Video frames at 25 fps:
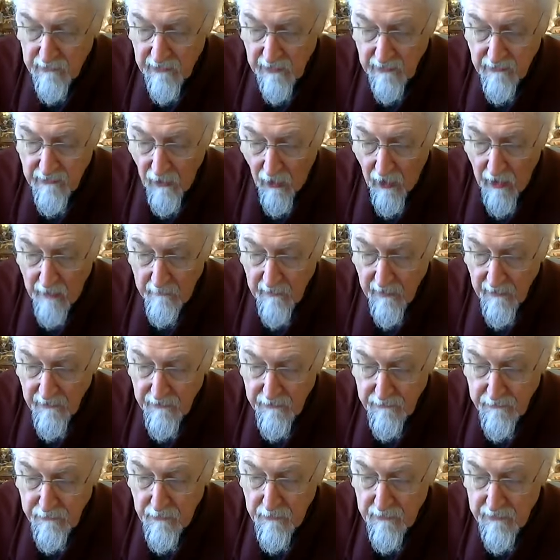the Dharma
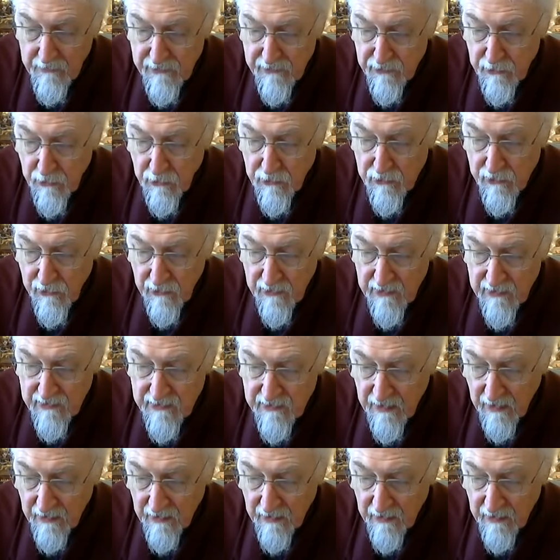through the sutras